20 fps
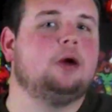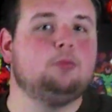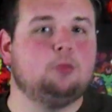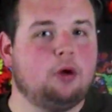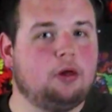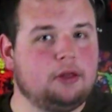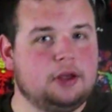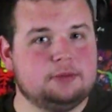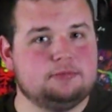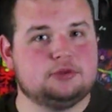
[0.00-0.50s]

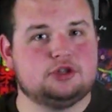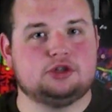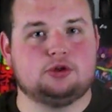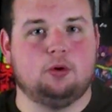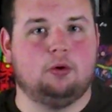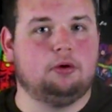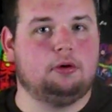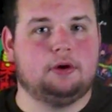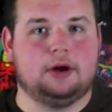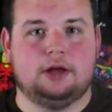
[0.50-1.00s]
Williams'
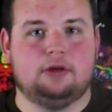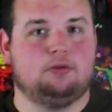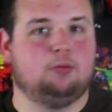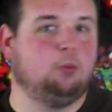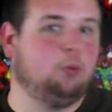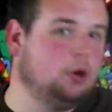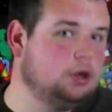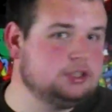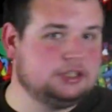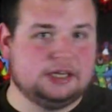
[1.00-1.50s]
score is
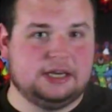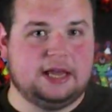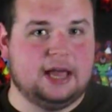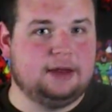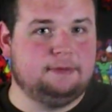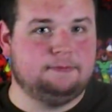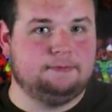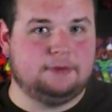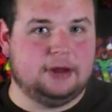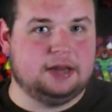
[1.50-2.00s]
once
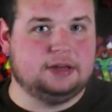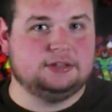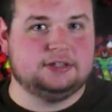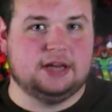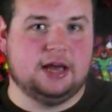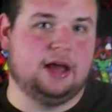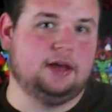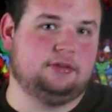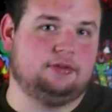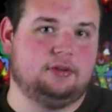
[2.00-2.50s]
again
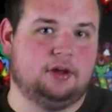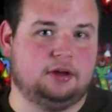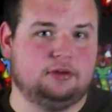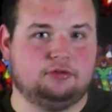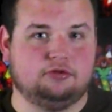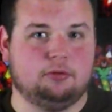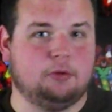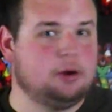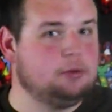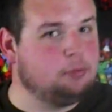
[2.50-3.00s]
fantastic.
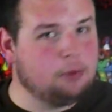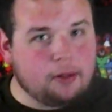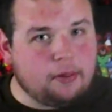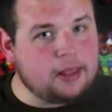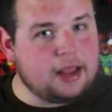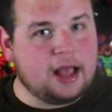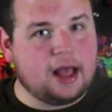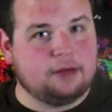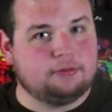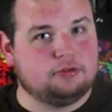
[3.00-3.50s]
Do I
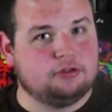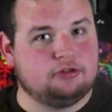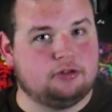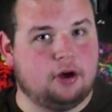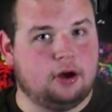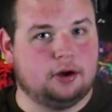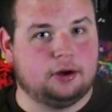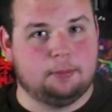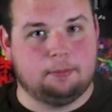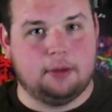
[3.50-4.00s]
really have to
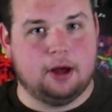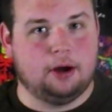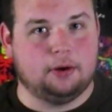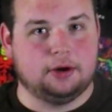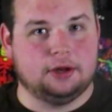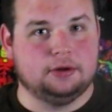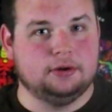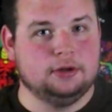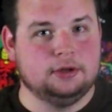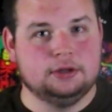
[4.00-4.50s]
talk about
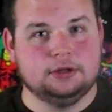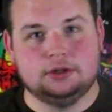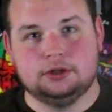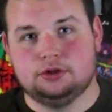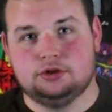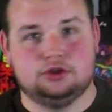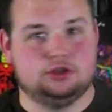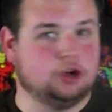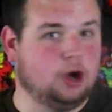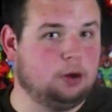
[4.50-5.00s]
it?
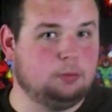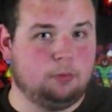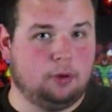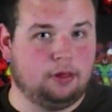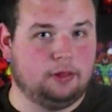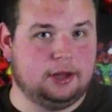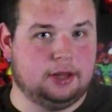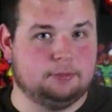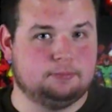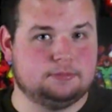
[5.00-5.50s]
John
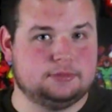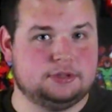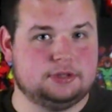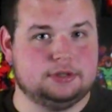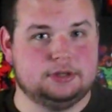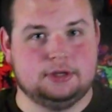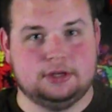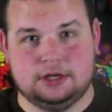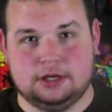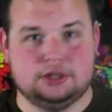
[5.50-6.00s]
Williams,
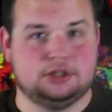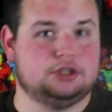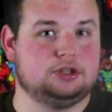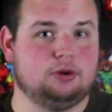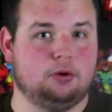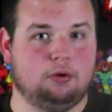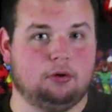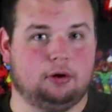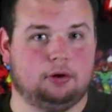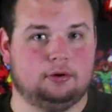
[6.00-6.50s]
his
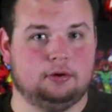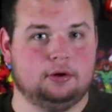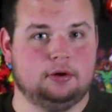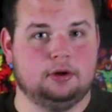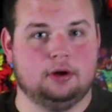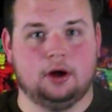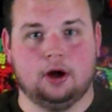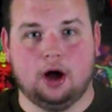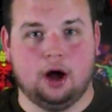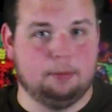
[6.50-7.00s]
score,
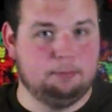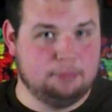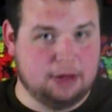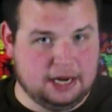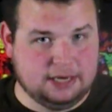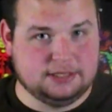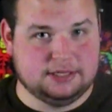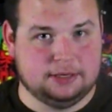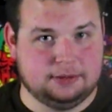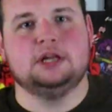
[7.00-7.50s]

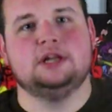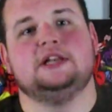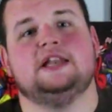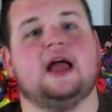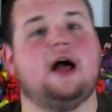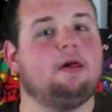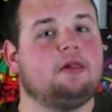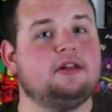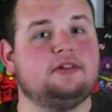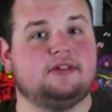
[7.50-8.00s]
amazing.
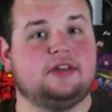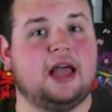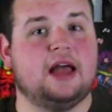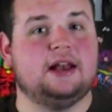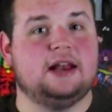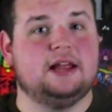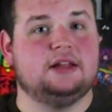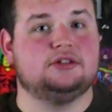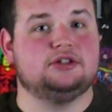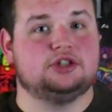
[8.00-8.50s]
Now let's get
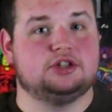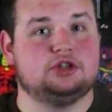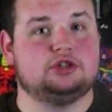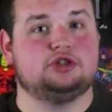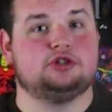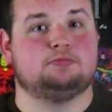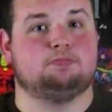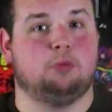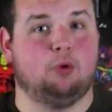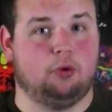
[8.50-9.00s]
into the
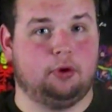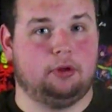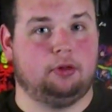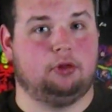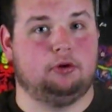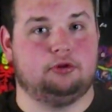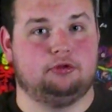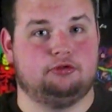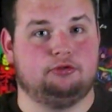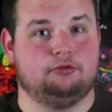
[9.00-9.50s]

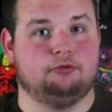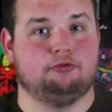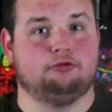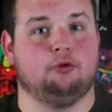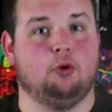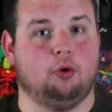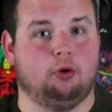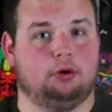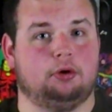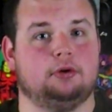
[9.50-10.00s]
spoilers
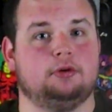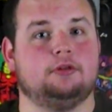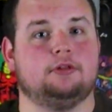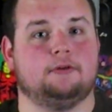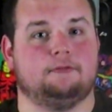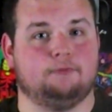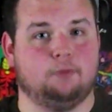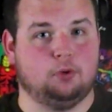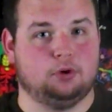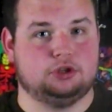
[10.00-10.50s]
for The
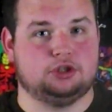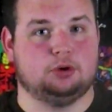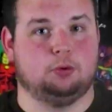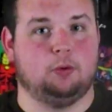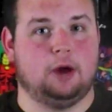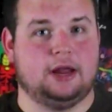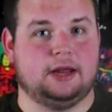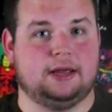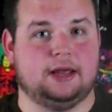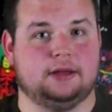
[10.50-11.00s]
Force
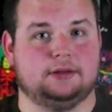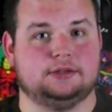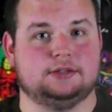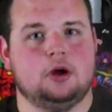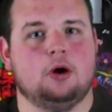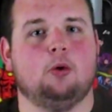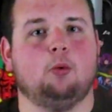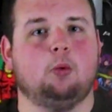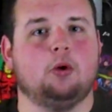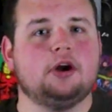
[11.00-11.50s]

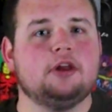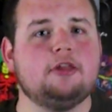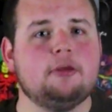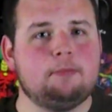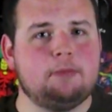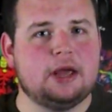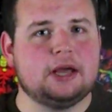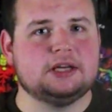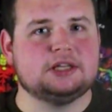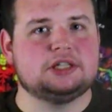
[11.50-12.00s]
Awakens. One of the
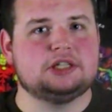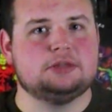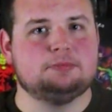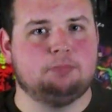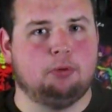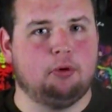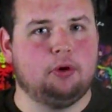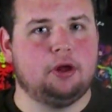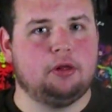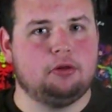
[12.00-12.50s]
biggest
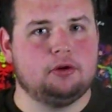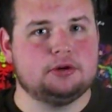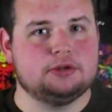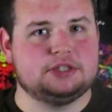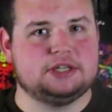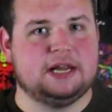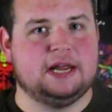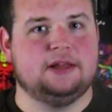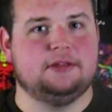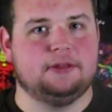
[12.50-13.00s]
spoilers
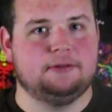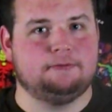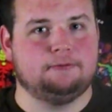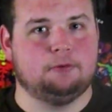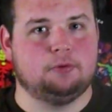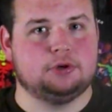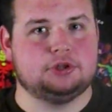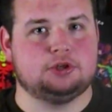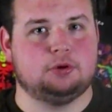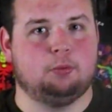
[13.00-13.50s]
in The
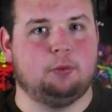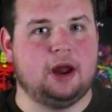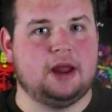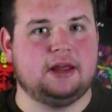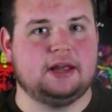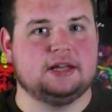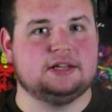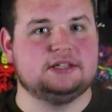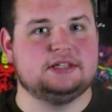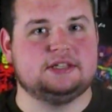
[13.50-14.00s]
Force
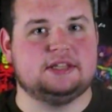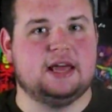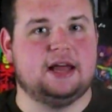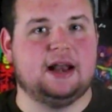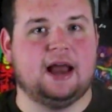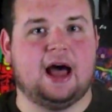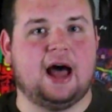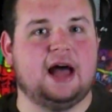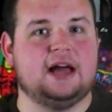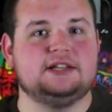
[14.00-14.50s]
Awakens that
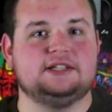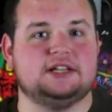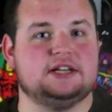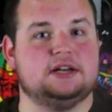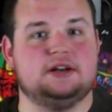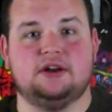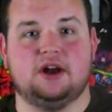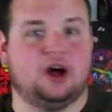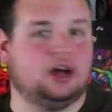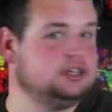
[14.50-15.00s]
I did
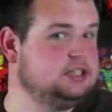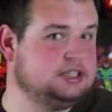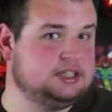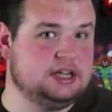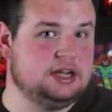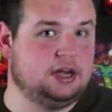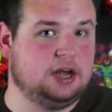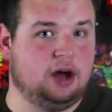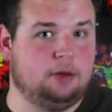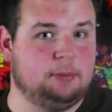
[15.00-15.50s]
not see
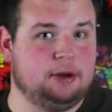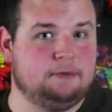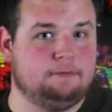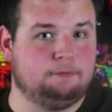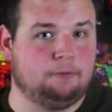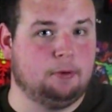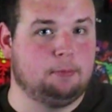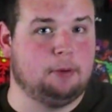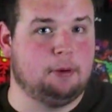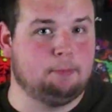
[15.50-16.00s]
coming
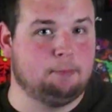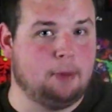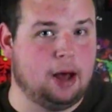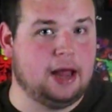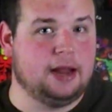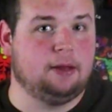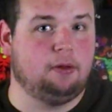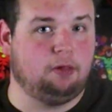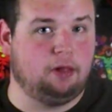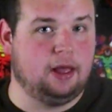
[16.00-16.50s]
from a
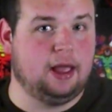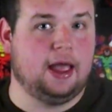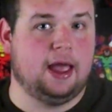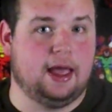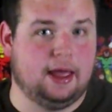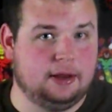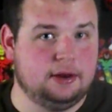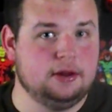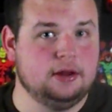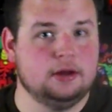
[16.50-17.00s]
mile
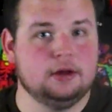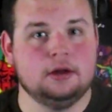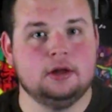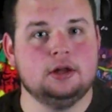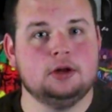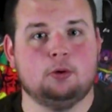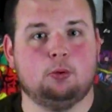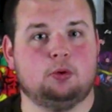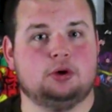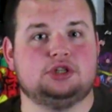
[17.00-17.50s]
ahead
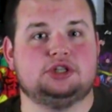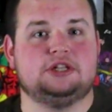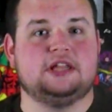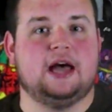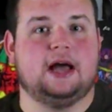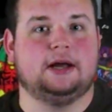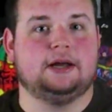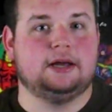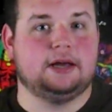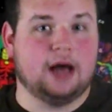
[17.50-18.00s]
was
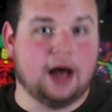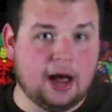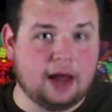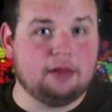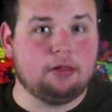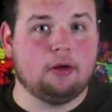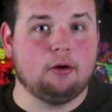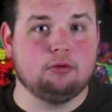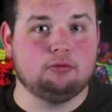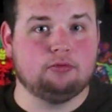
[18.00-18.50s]
that
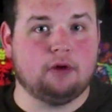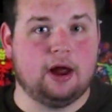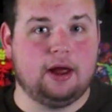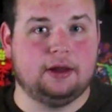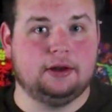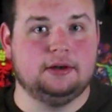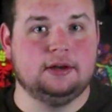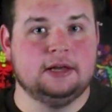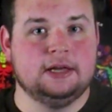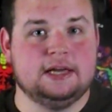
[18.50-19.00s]
Kylo
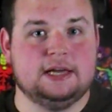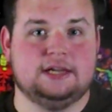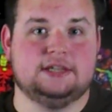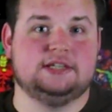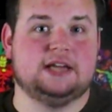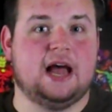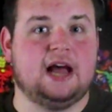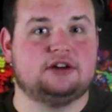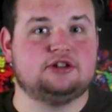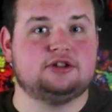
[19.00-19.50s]
Ren is
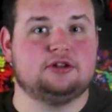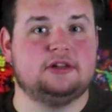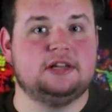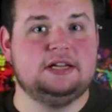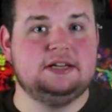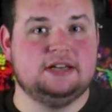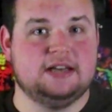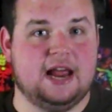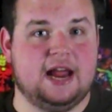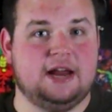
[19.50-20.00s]
actually
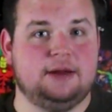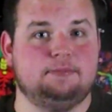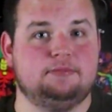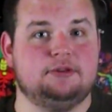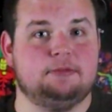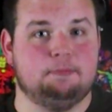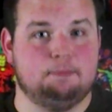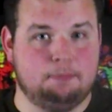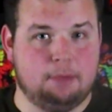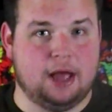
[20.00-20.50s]
named
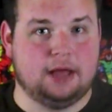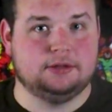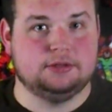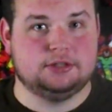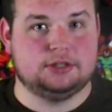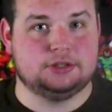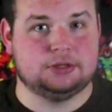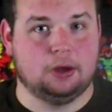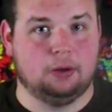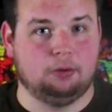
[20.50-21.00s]
Ben
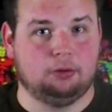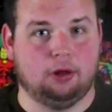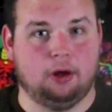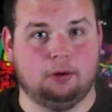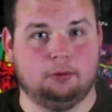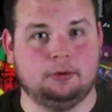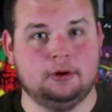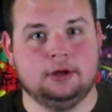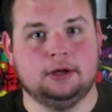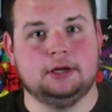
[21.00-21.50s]

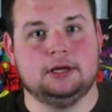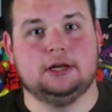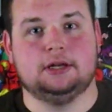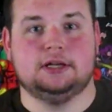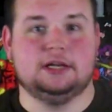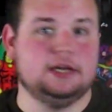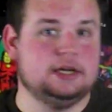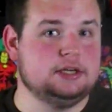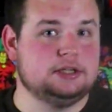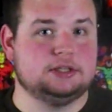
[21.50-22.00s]
Solo, and
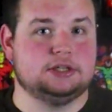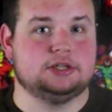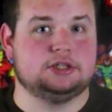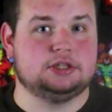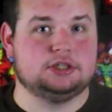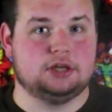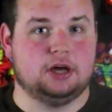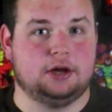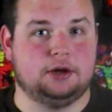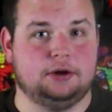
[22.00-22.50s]
he's the
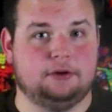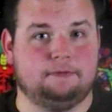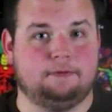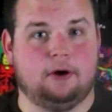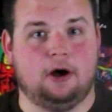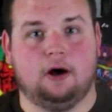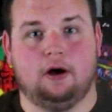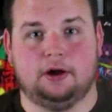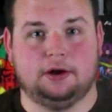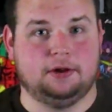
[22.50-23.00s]
son of
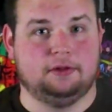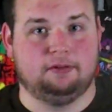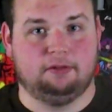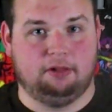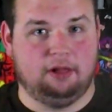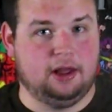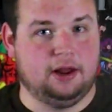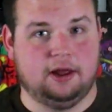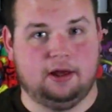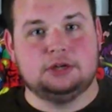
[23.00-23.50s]
Han and
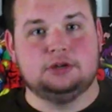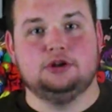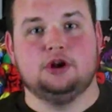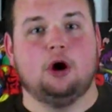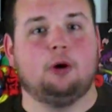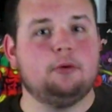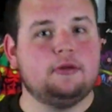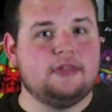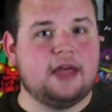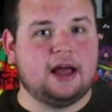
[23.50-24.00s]
Leia.
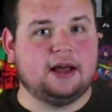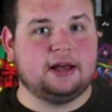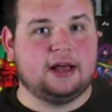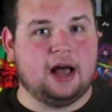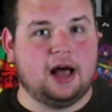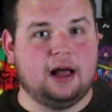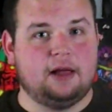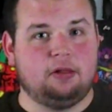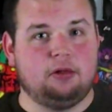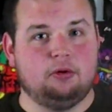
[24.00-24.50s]
Knowing that
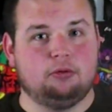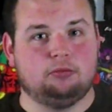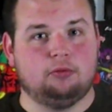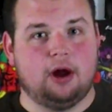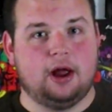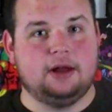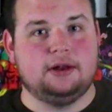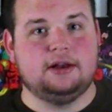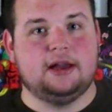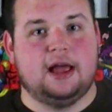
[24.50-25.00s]
Kylo
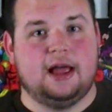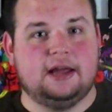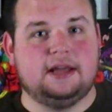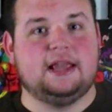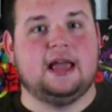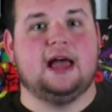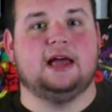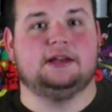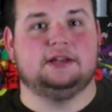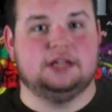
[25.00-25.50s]
Ren,
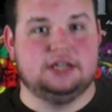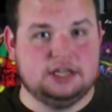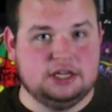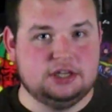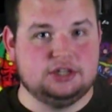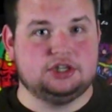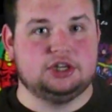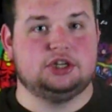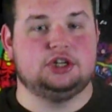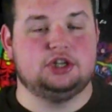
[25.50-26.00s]
again,
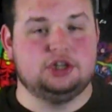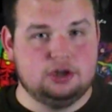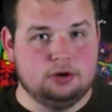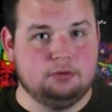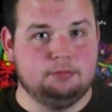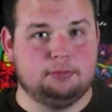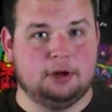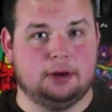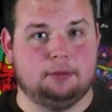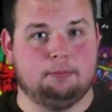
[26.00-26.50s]
he's a
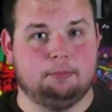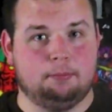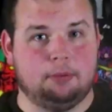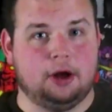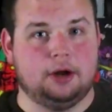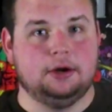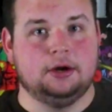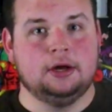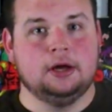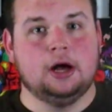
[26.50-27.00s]
human,
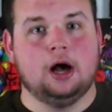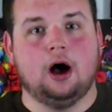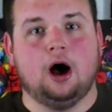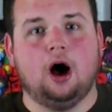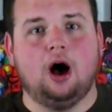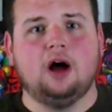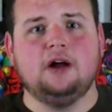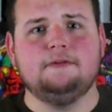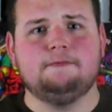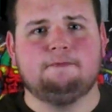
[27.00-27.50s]
but
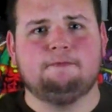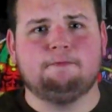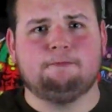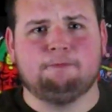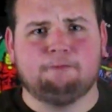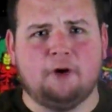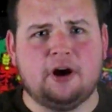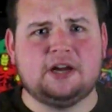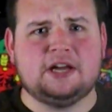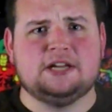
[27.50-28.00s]
Han
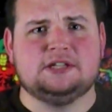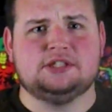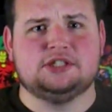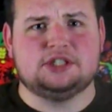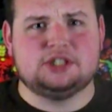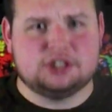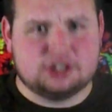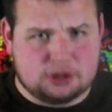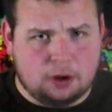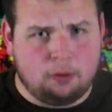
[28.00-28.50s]
frickin'
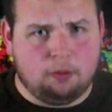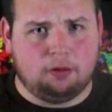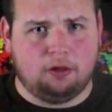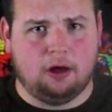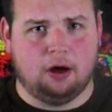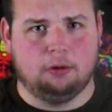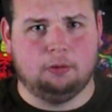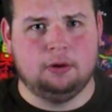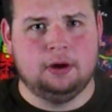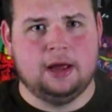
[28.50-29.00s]

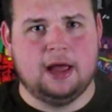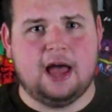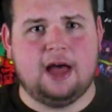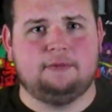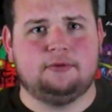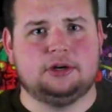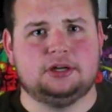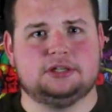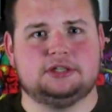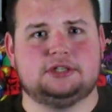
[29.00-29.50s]
Solo
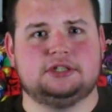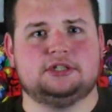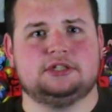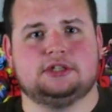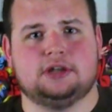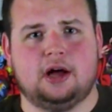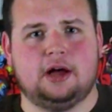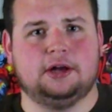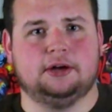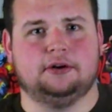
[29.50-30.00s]
having a
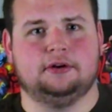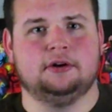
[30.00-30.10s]
son,